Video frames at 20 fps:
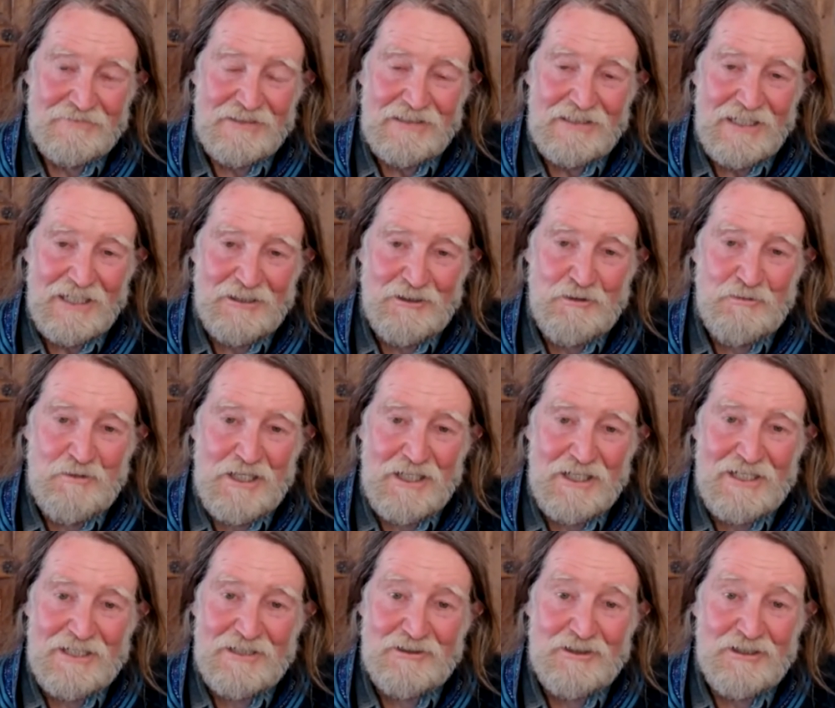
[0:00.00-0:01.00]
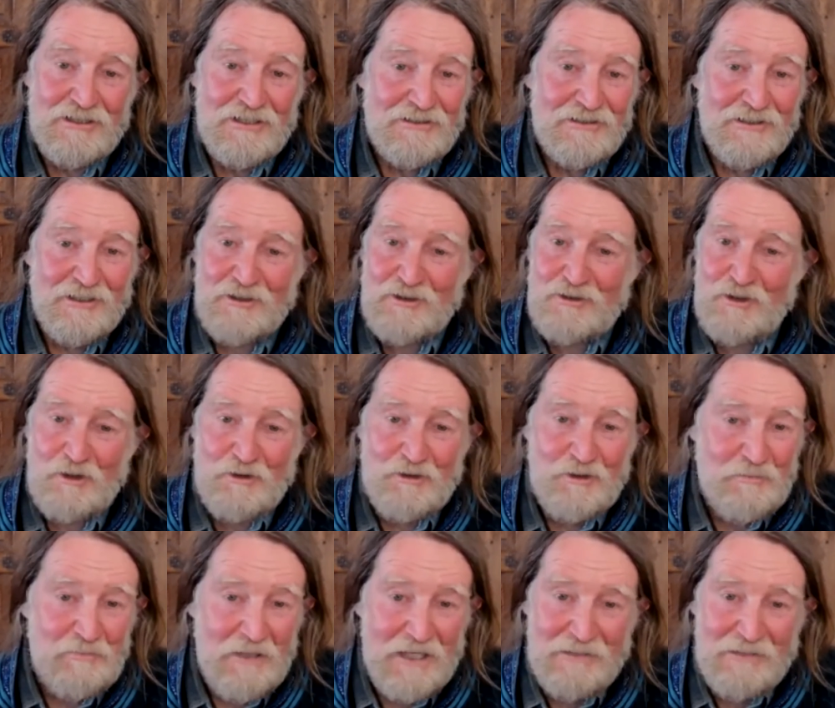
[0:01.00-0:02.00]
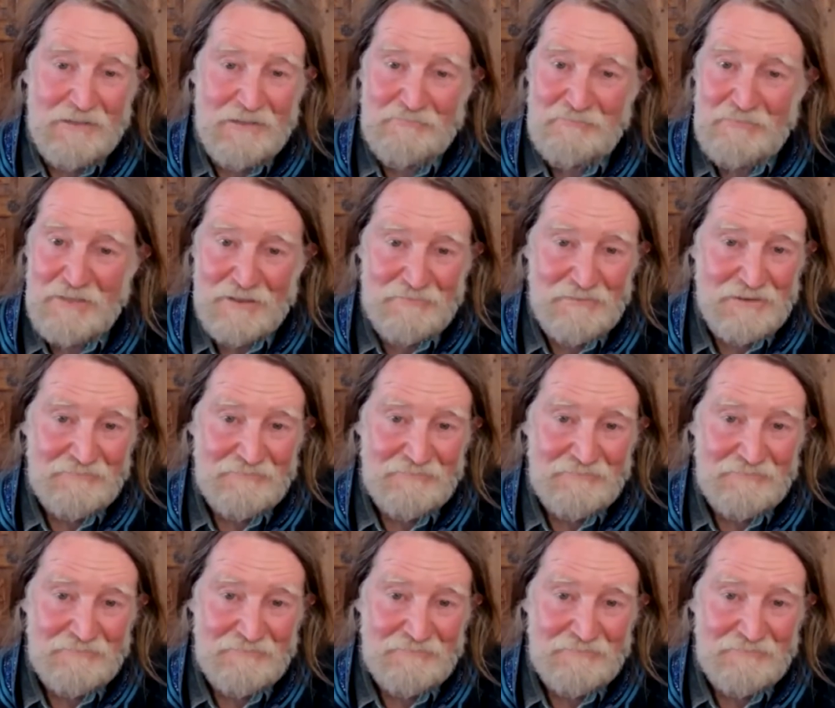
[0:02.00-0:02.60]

And you realize there's no debate, baby.